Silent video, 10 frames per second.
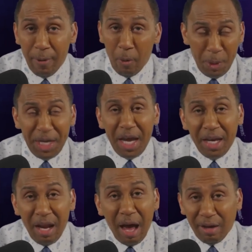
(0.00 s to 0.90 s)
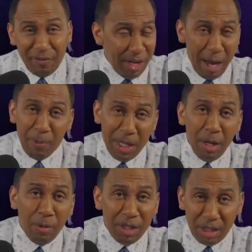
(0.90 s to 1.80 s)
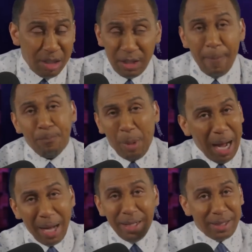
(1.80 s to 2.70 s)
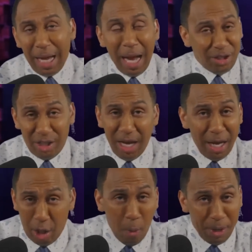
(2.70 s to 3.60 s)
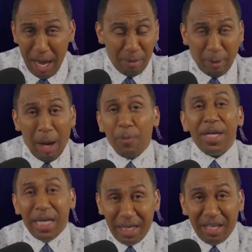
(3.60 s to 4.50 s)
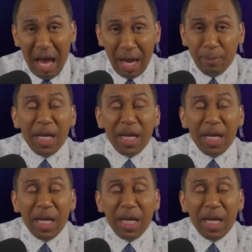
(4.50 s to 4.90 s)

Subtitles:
We can't knock her for that. We know this is pie in the sky. She ain't going that route. We get that. We